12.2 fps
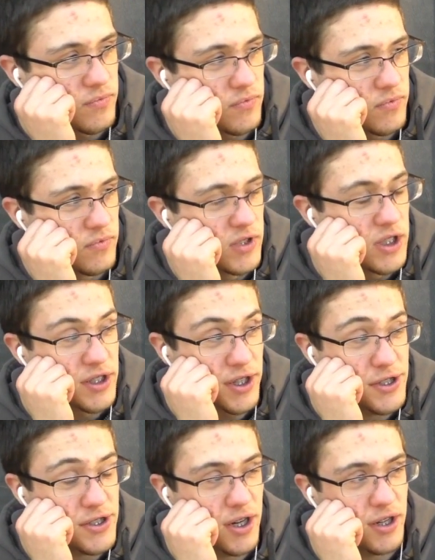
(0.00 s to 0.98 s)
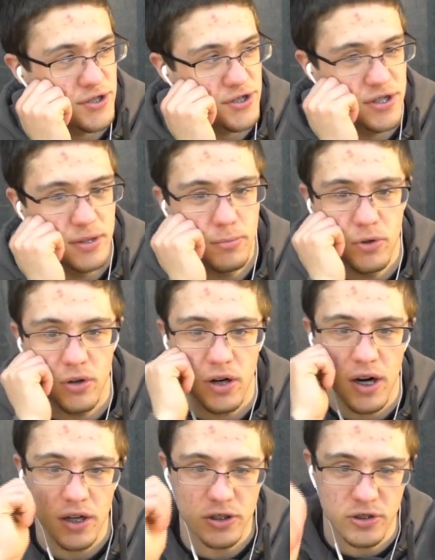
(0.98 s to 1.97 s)
They taste kind of similar,
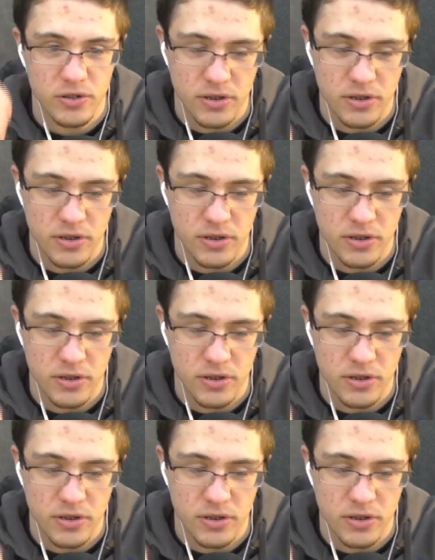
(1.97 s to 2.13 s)
actually.